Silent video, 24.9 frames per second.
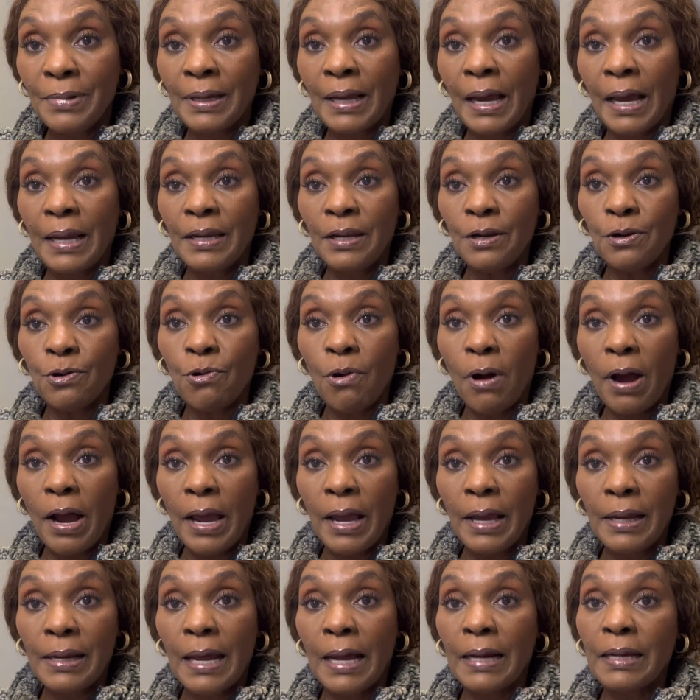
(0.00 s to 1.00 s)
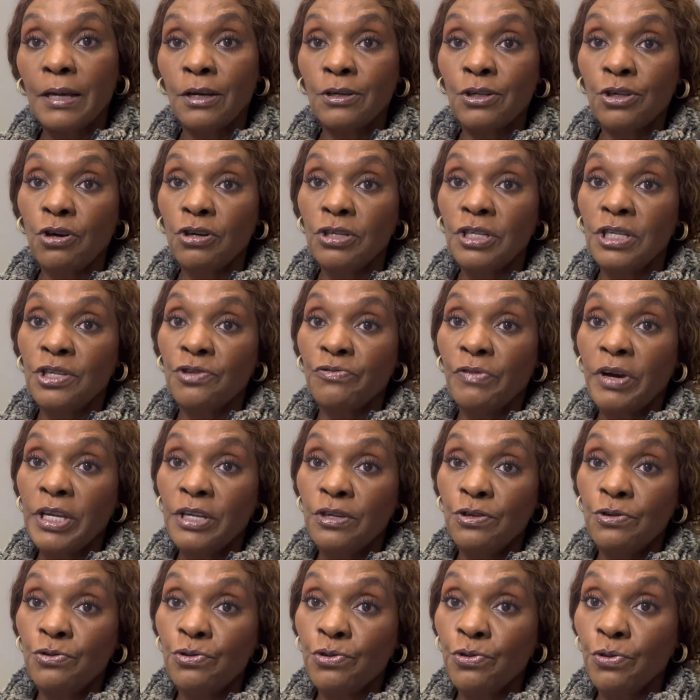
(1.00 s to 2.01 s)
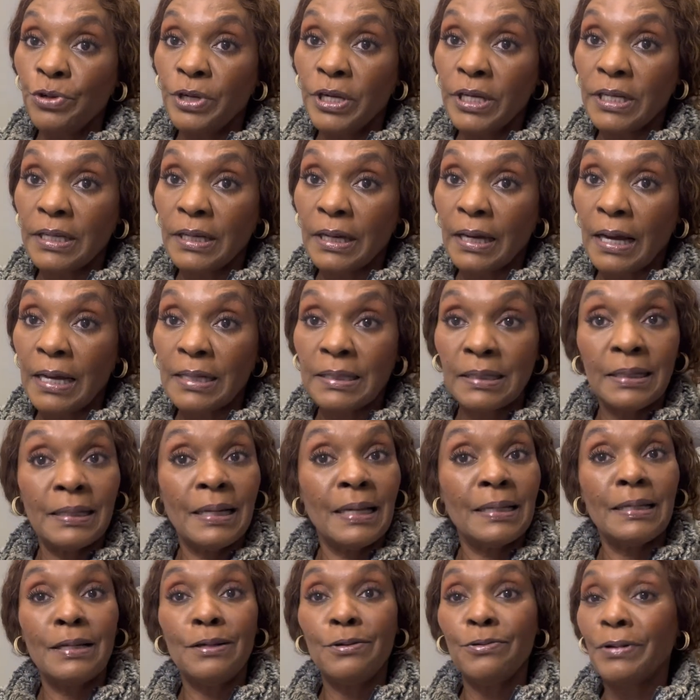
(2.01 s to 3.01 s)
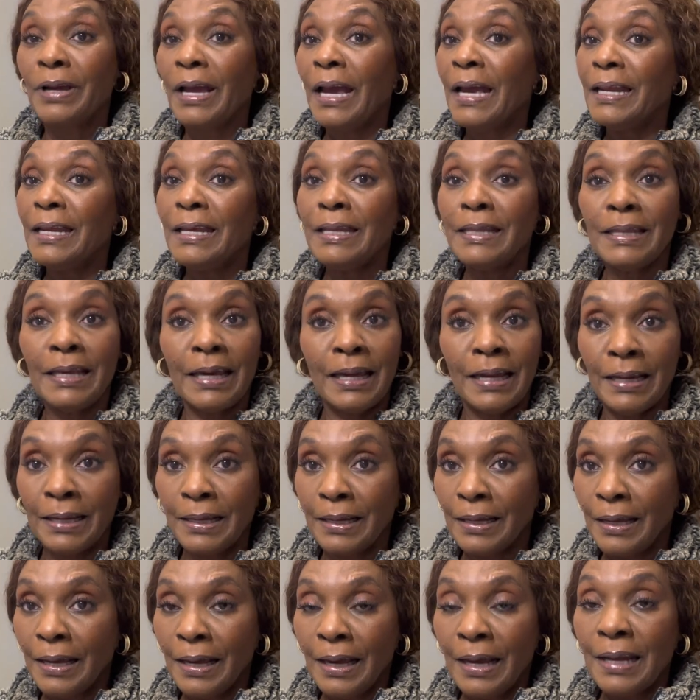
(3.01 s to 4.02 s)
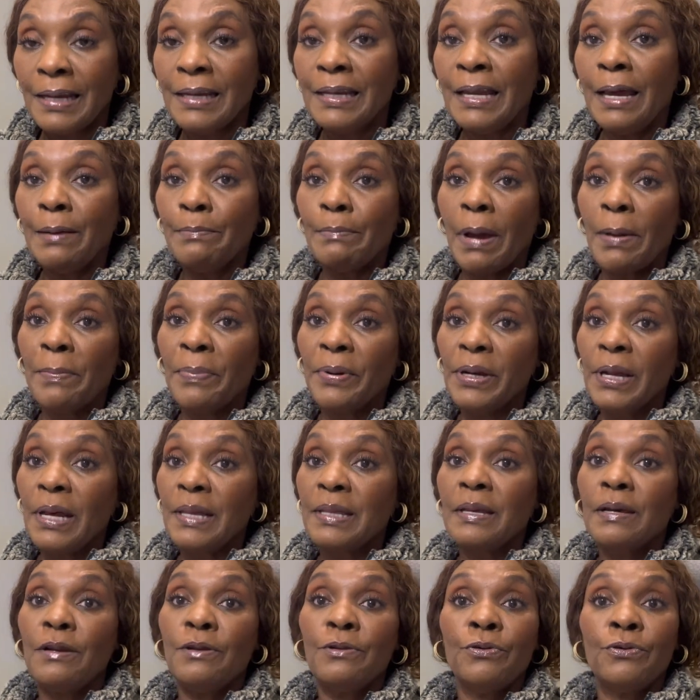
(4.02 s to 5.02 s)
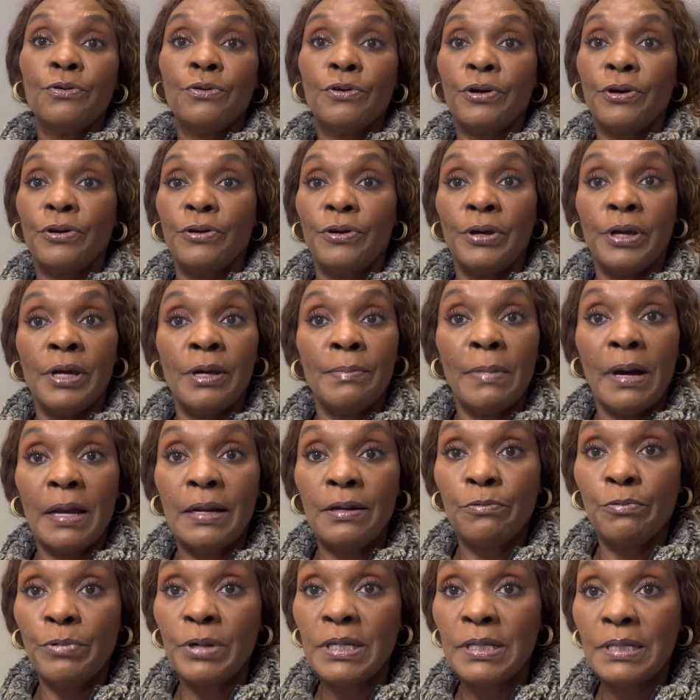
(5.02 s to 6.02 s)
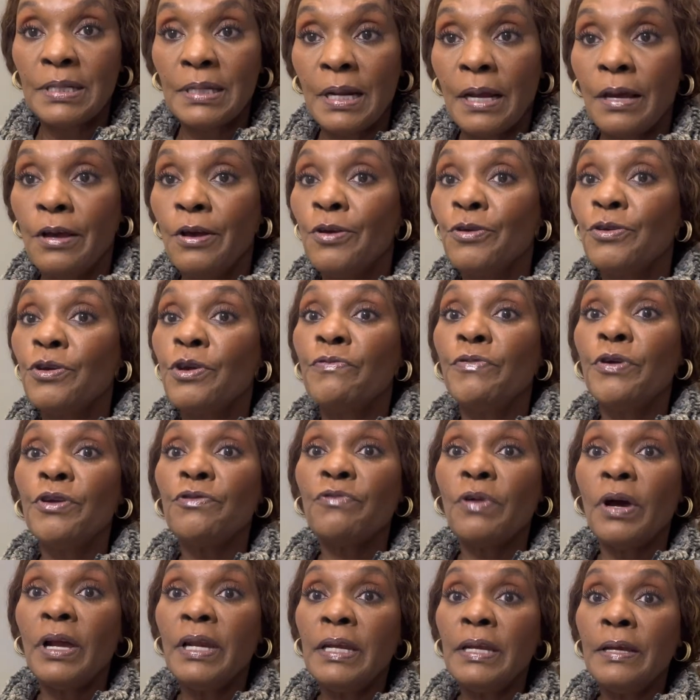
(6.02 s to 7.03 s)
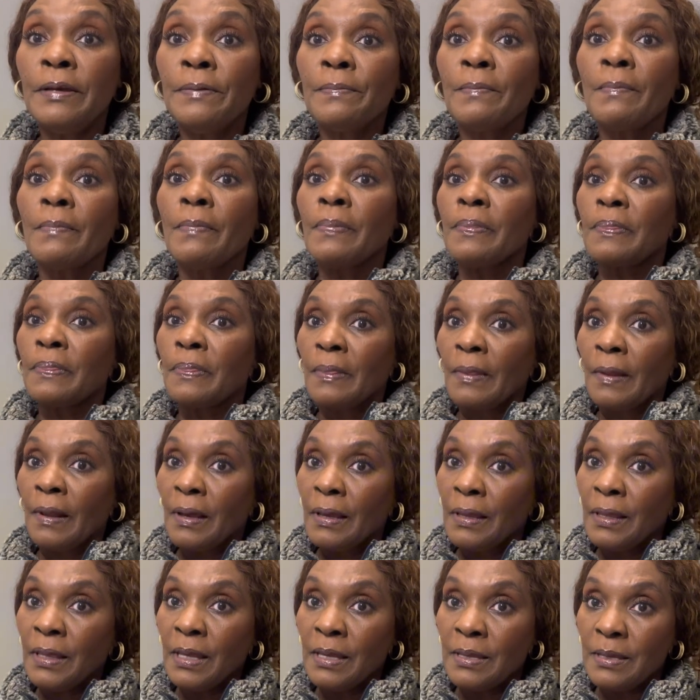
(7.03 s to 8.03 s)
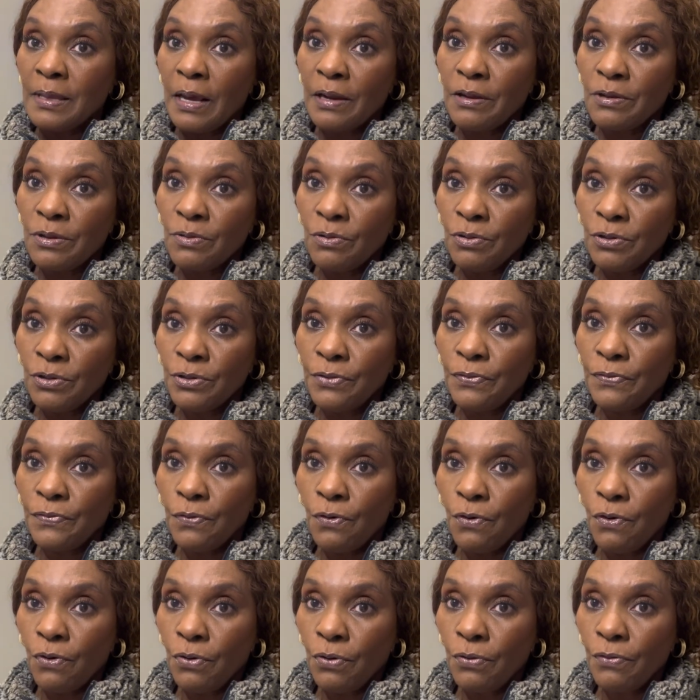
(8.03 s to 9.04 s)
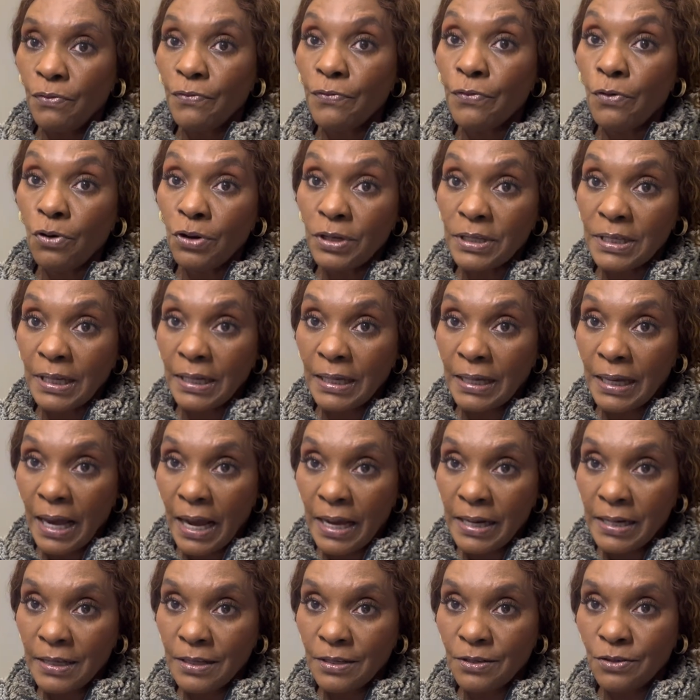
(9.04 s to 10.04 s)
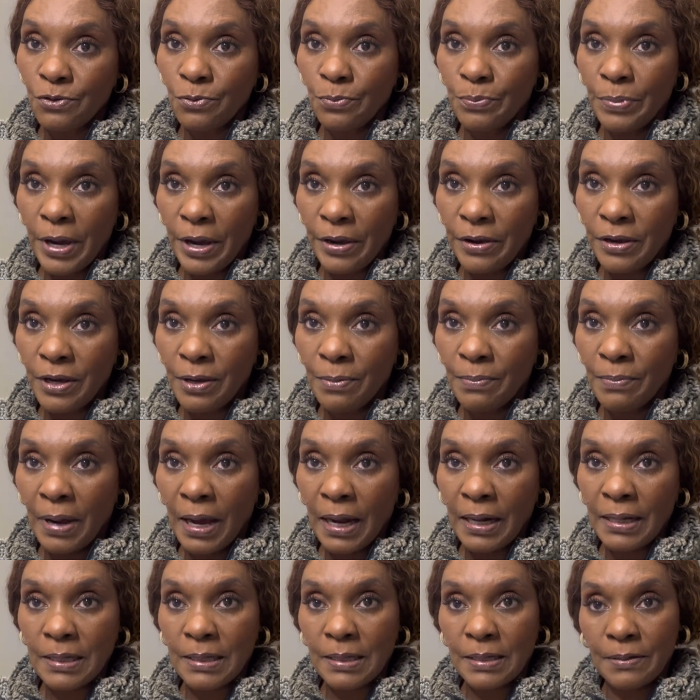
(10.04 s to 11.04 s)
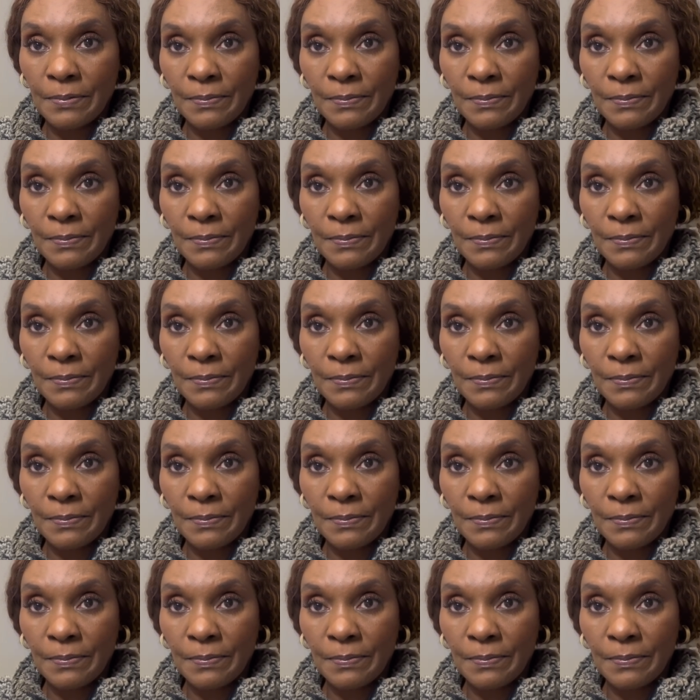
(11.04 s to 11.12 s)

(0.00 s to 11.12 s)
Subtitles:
Can they go ahead that the church is ready to donate a casket? I said, look, anything. Then my brother said, look, him and Winston. So eventually they settled for Vault and Gardens to bury him at